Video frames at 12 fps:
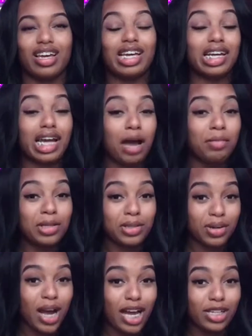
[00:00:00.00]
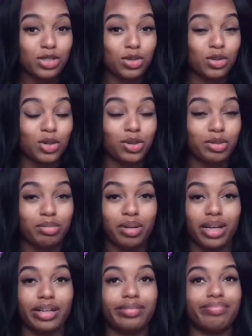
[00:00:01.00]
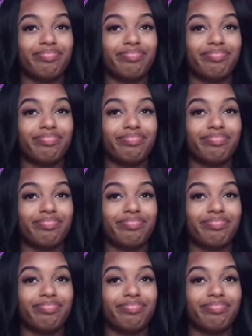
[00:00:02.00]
And it got me through high school, but